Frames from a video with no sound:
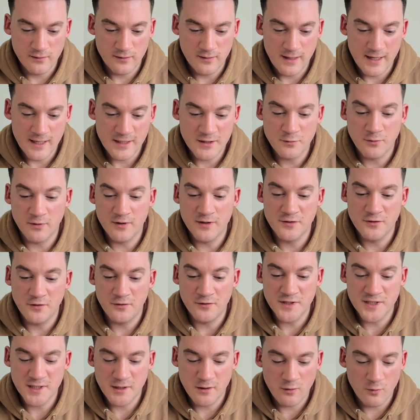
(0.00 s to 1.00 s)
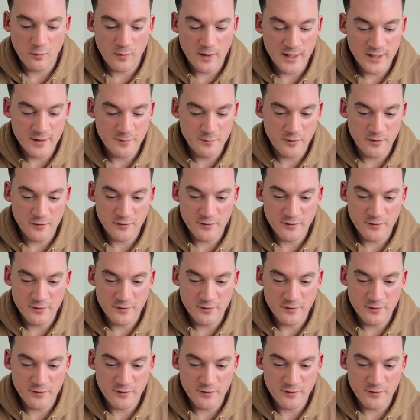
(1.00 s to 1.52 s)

The next one is also a wide